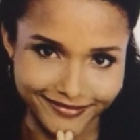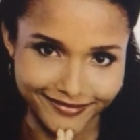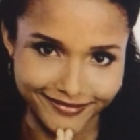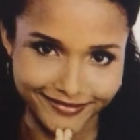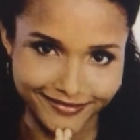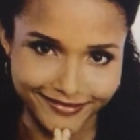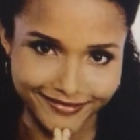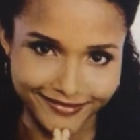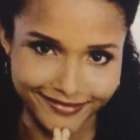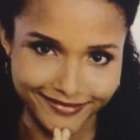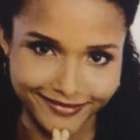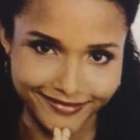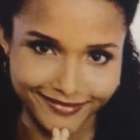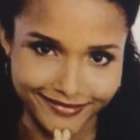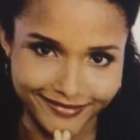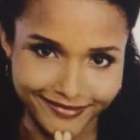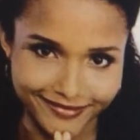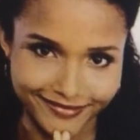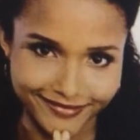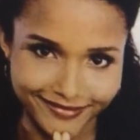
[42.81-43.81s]
daughter poses
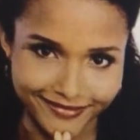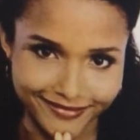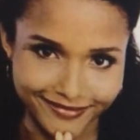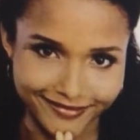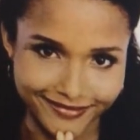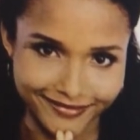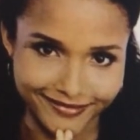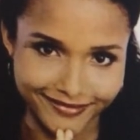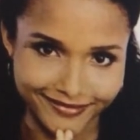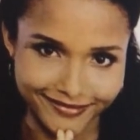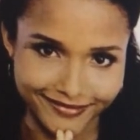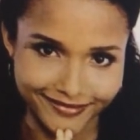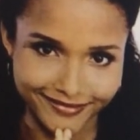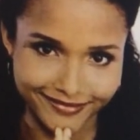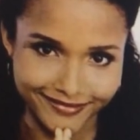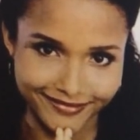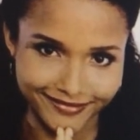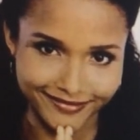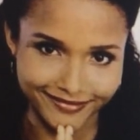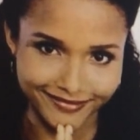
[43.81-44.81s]
on a magazine
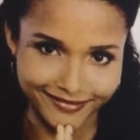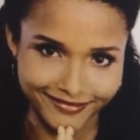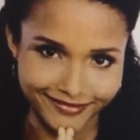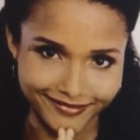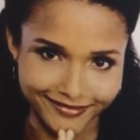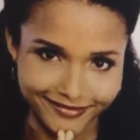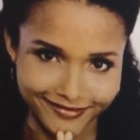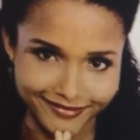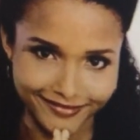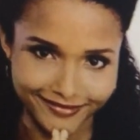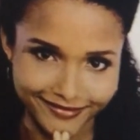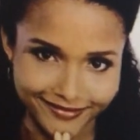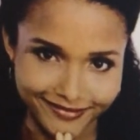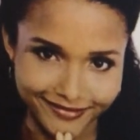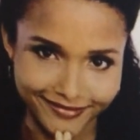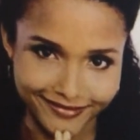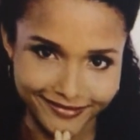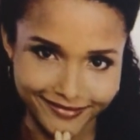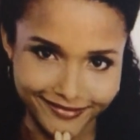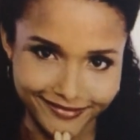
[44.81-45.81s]
cover doing
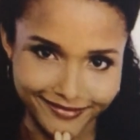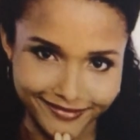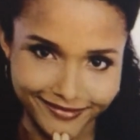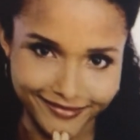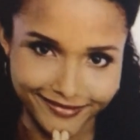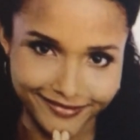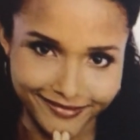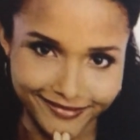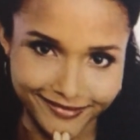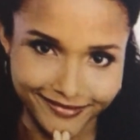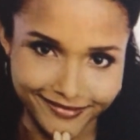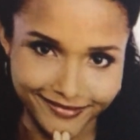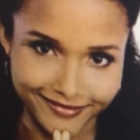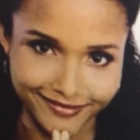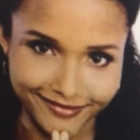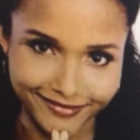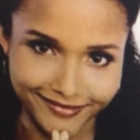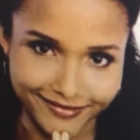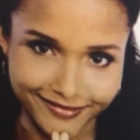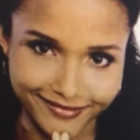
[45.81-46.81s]
the Uttara Bodhi
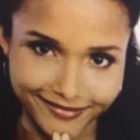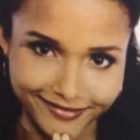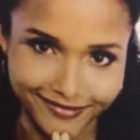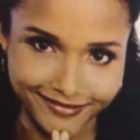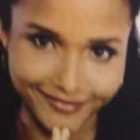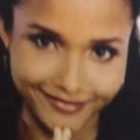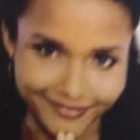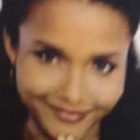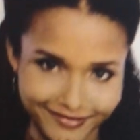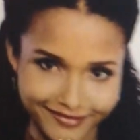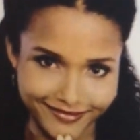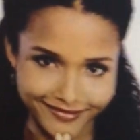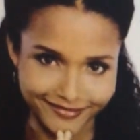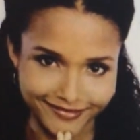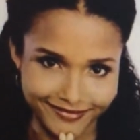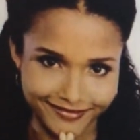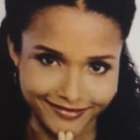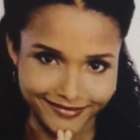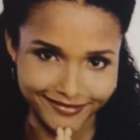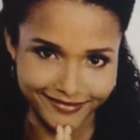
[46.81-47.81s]
Mudra. I'm sure
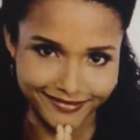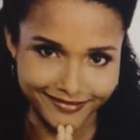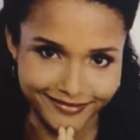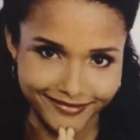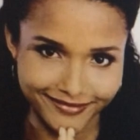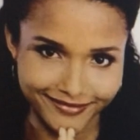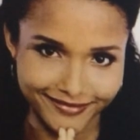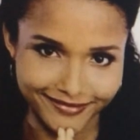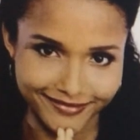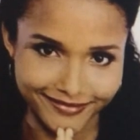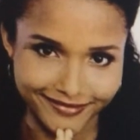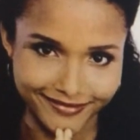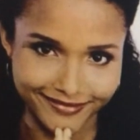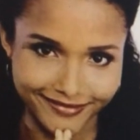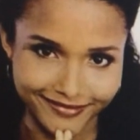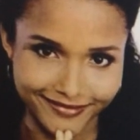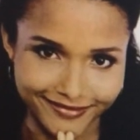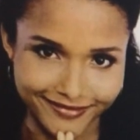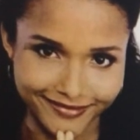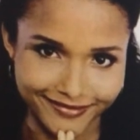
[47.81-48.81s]
this is all just a huge
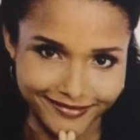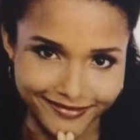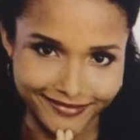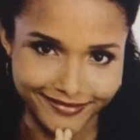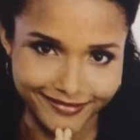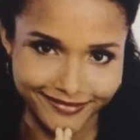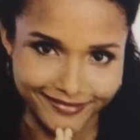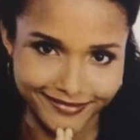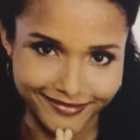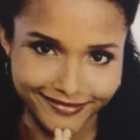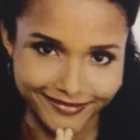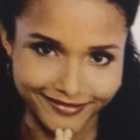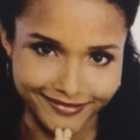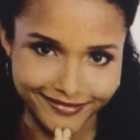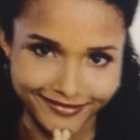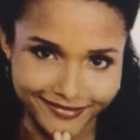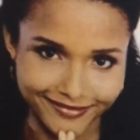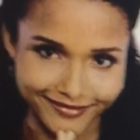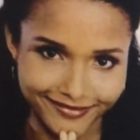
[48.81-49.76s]
coincidence, eh?